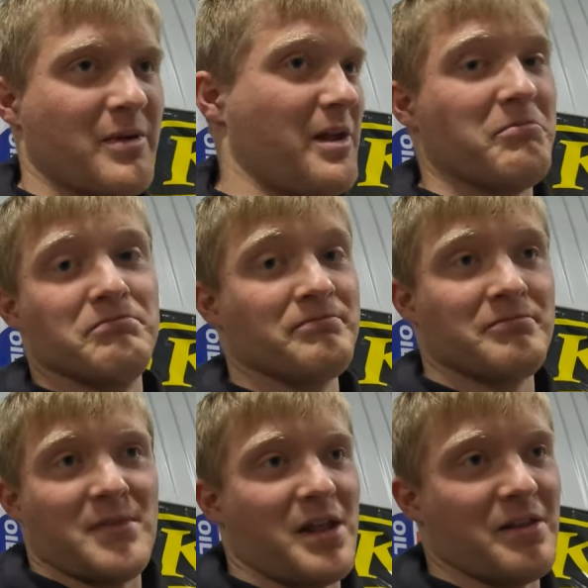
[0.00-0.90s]
and
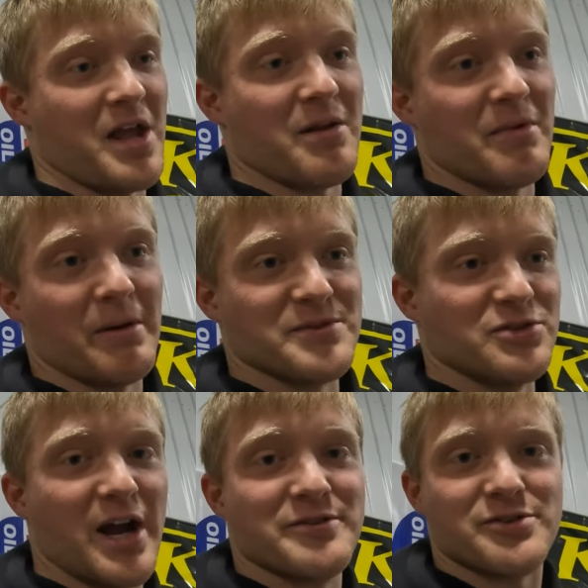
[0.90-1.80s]
in the end helps
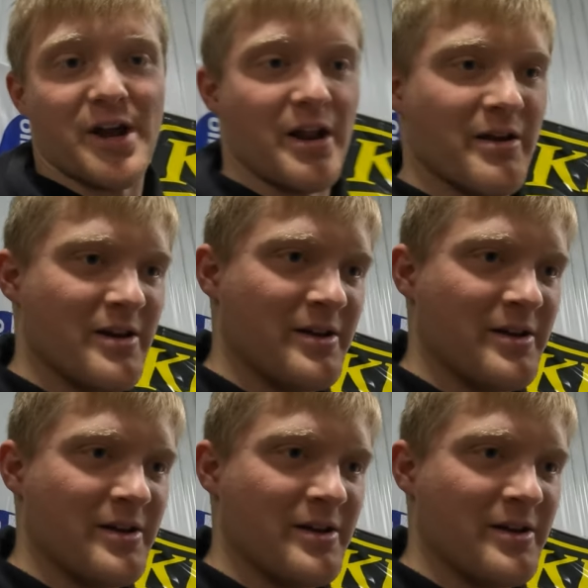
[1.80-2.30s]
you drive straight.